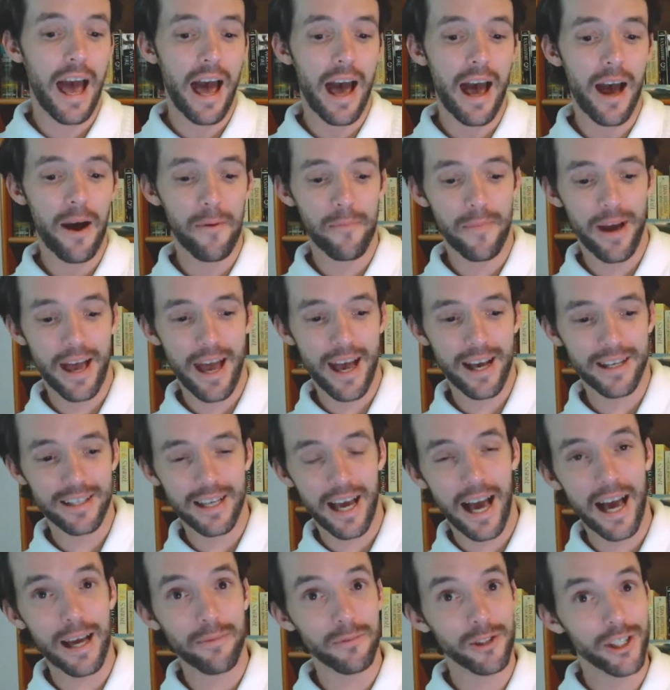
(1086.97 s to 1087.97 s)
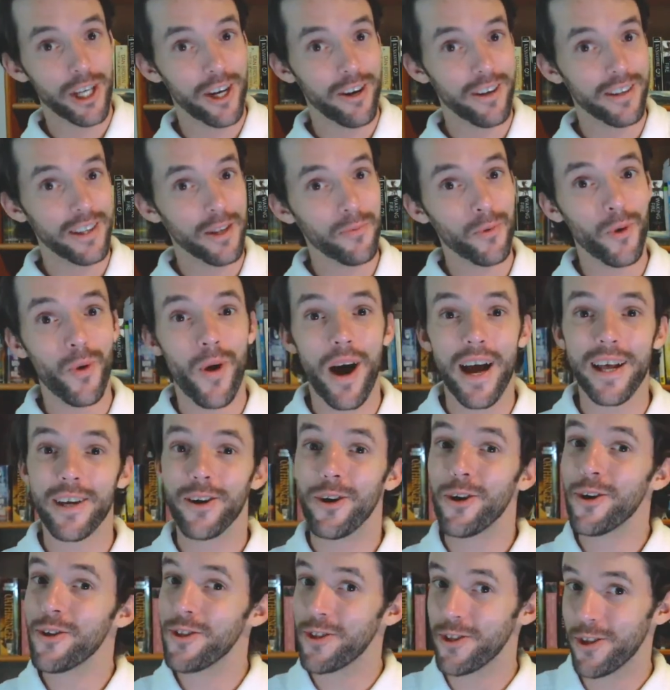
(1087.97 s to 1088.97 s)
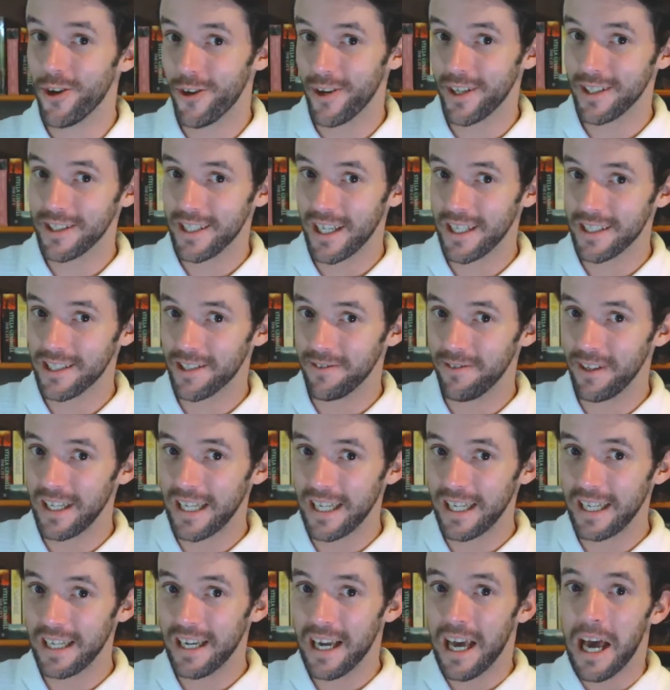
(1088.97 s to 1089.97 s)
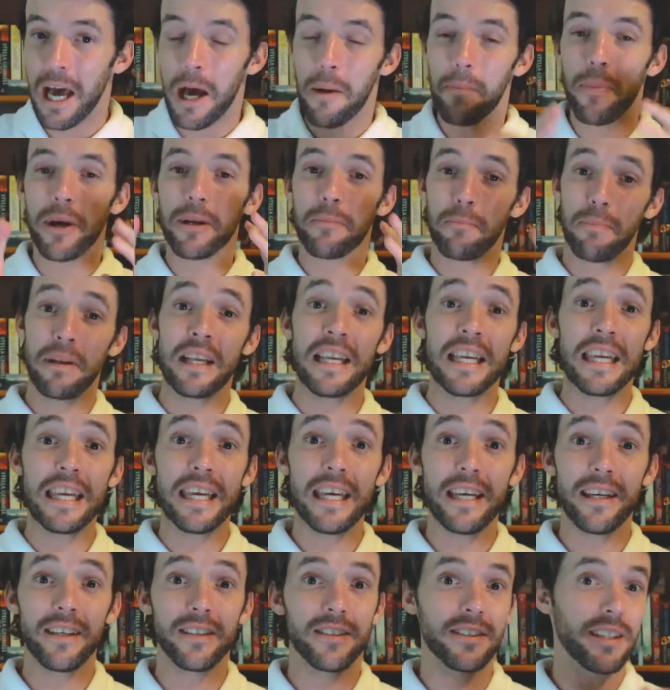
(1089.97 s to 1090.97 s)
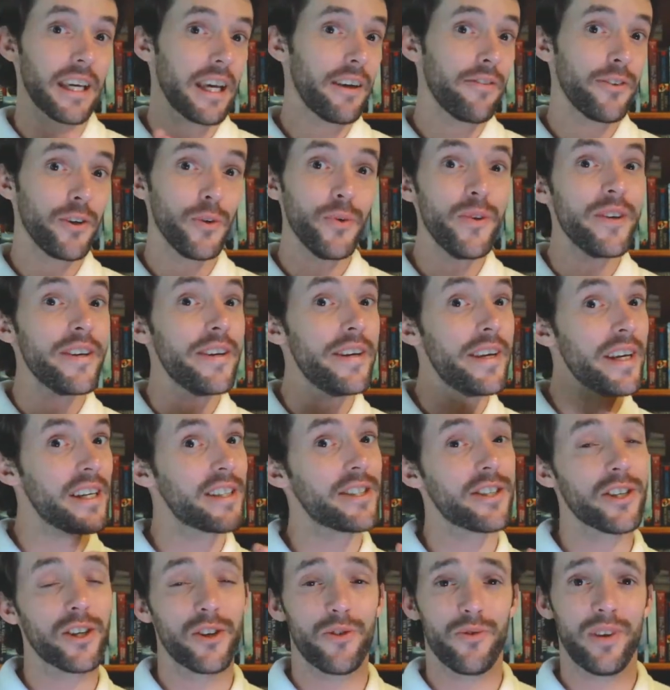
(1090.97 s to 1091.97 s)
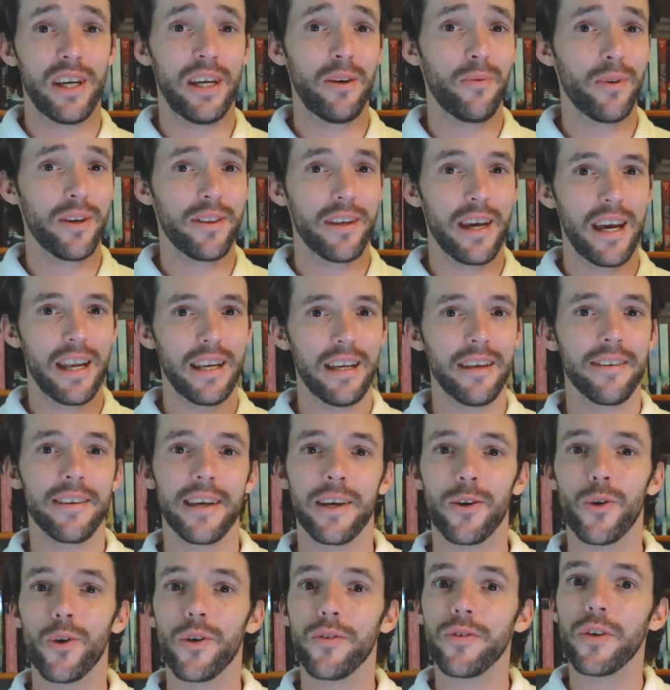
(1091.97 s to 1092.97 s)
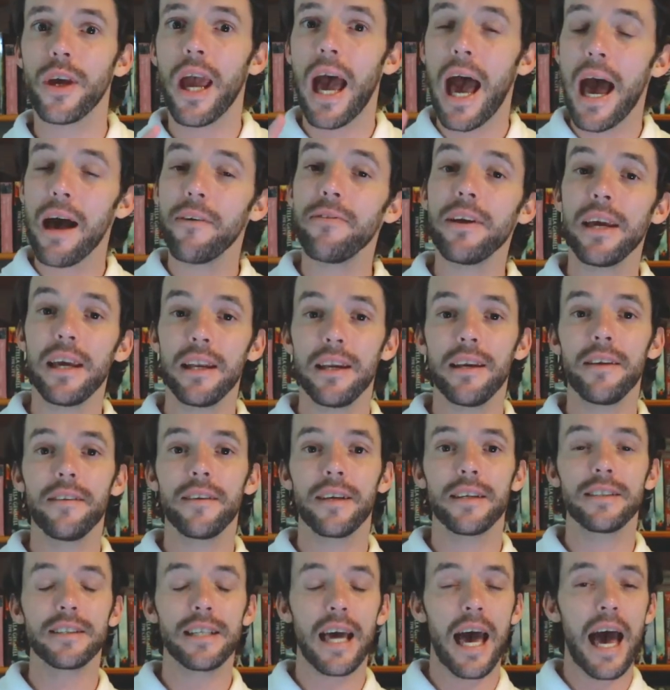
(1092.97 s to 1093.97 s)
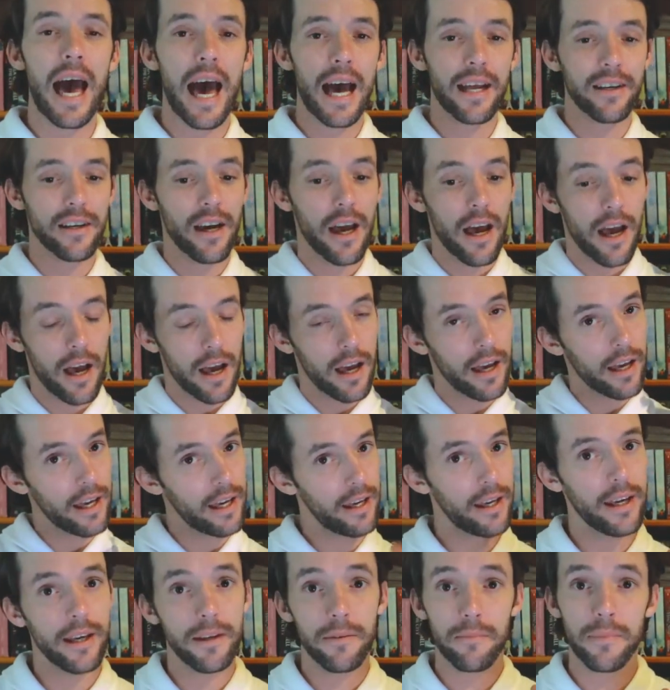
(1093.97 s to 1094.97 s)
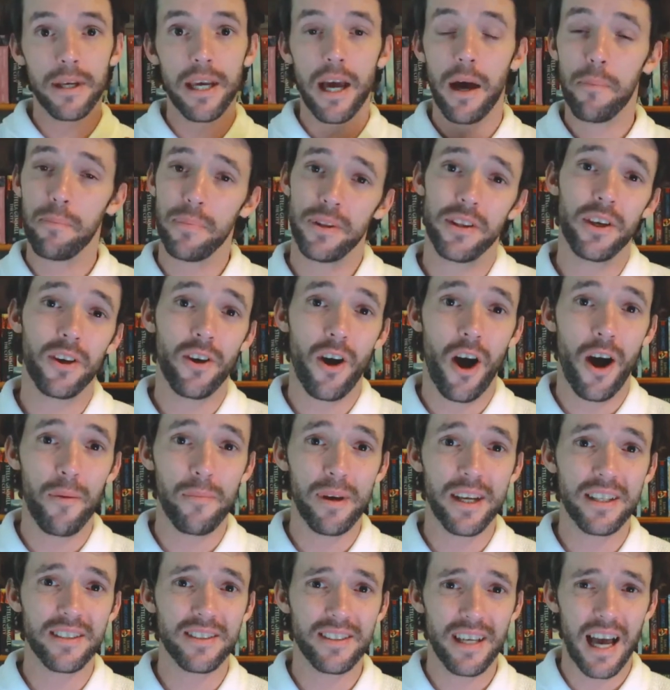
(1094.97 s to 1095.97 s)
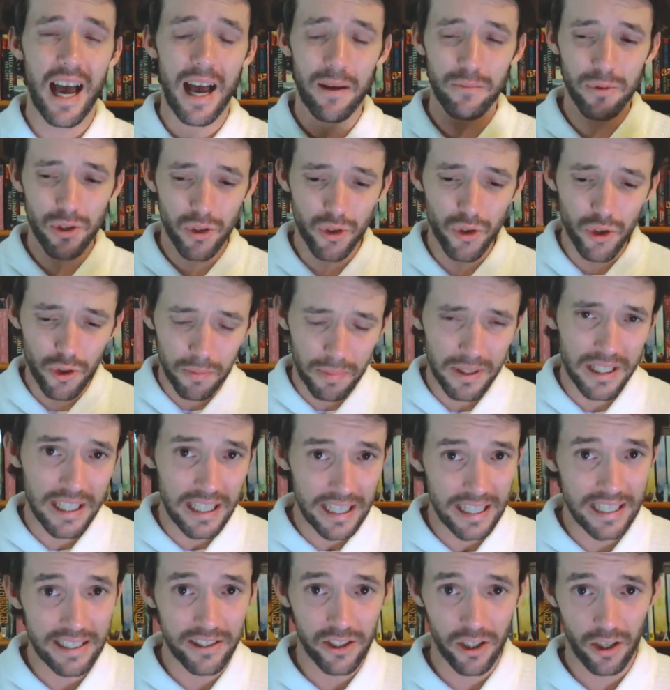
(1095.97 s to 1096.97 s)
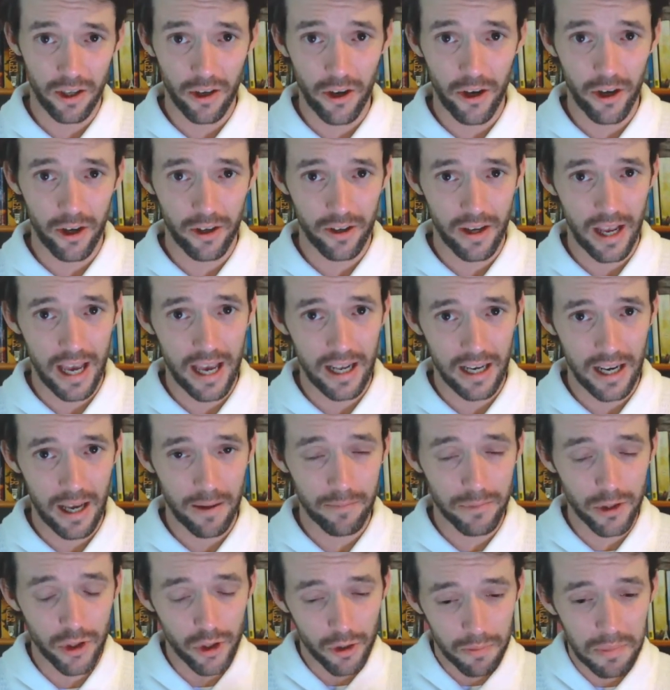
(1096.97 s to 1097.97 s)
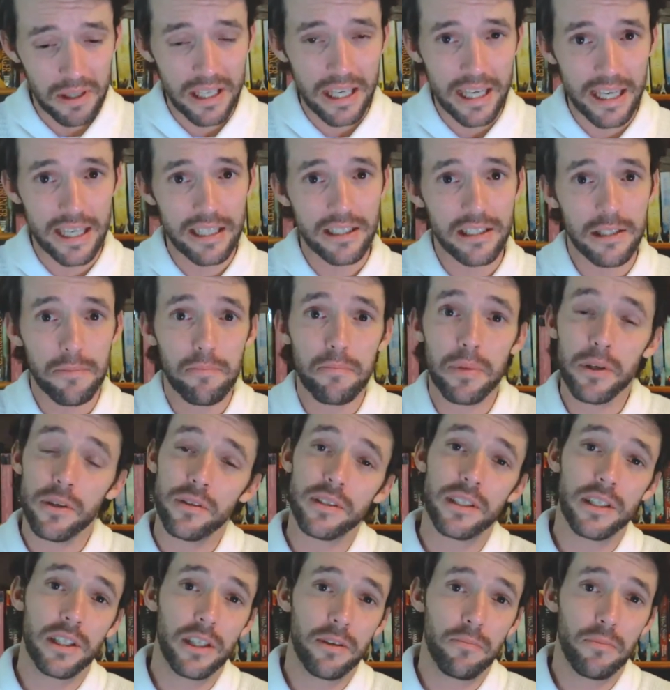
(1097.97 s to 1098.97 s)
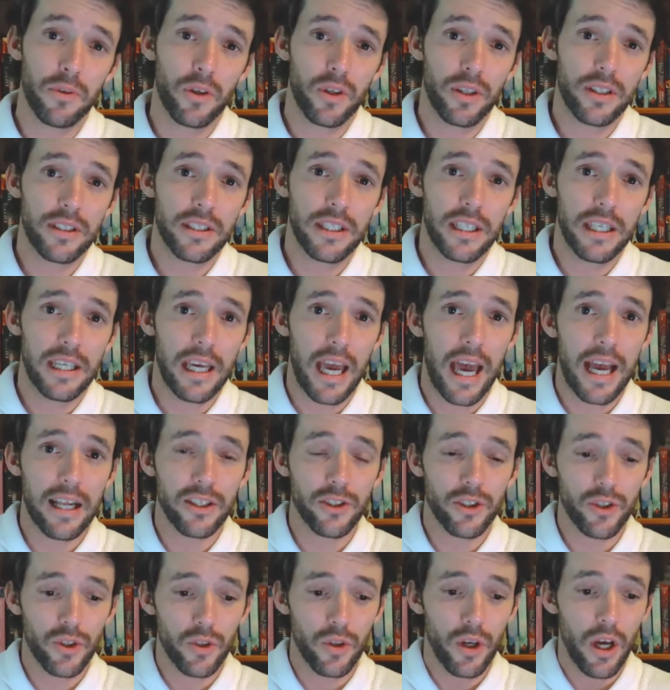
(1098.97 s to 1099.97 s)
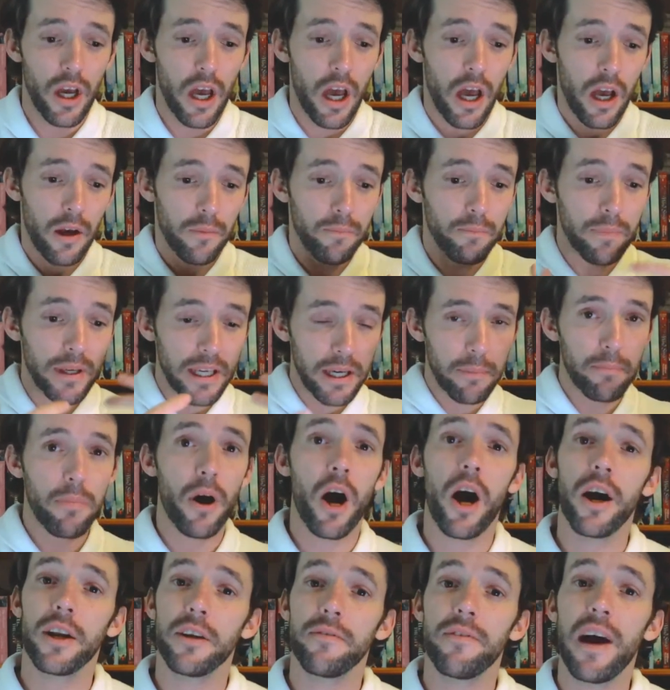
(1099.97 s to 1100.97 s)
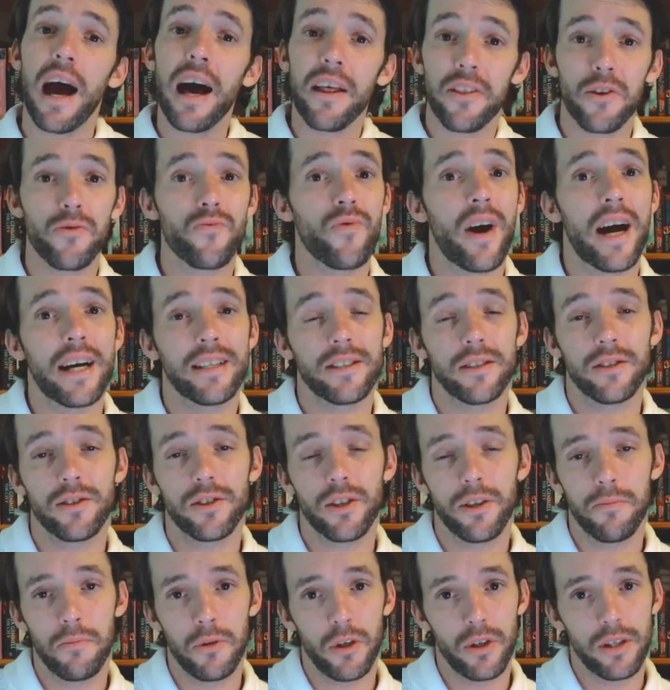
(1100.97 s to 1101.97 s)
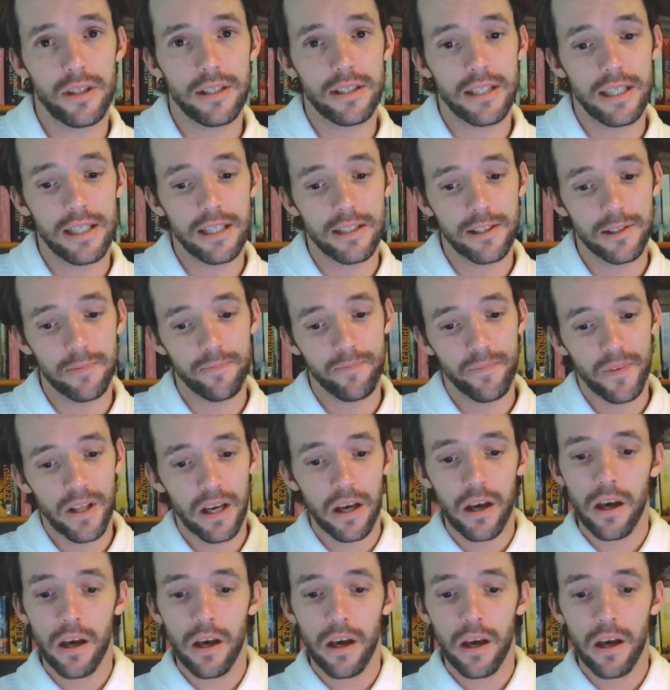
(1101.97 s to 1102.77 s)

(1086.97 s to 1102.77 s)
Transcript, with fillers: Um, and I'm sharing them quite authoritatively, but please, if you disagree with anything or if you have anything to add, hit me up in the comments. I'm super keen to learn and I'm super keen to build a community and to be a part of other writers' communities.